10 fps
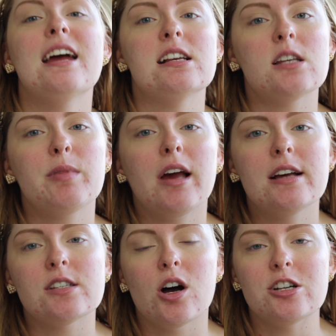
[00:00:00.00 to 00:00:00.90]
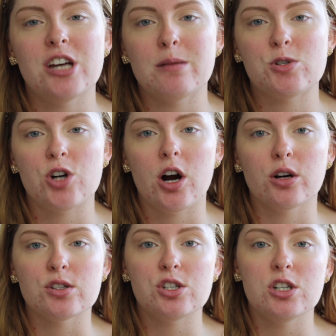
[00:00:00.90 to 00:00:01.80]
is something I saw James
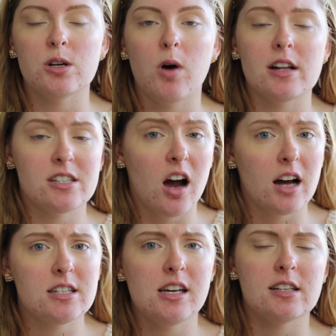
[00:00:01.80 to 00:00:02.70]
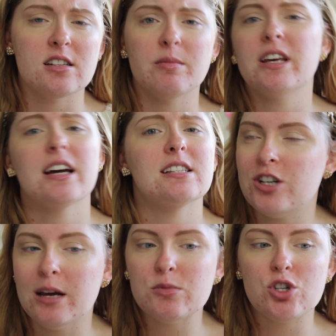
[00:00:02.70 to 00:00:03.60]
Charles do on Tati, and something I see
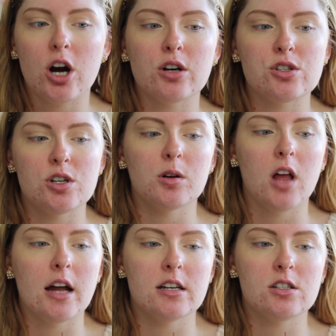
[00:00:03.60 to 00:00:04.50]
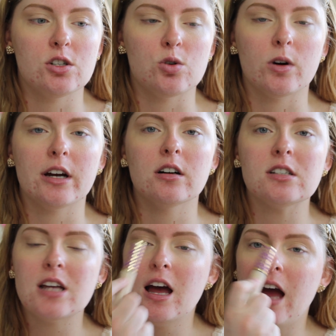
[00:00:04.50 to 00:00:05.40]
James Charles do a lot in his
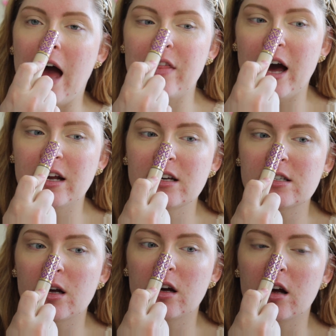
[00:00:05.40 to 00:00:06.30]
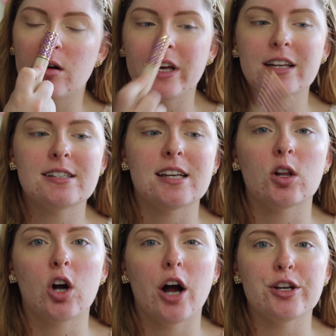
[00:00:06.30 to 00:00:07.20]
tutorials, and that is putting
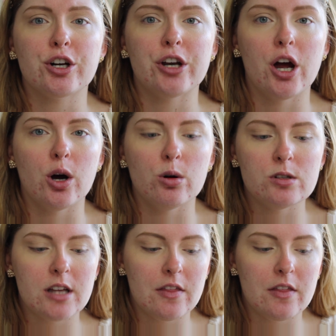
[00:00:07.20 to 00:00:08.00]
concealer on your nose.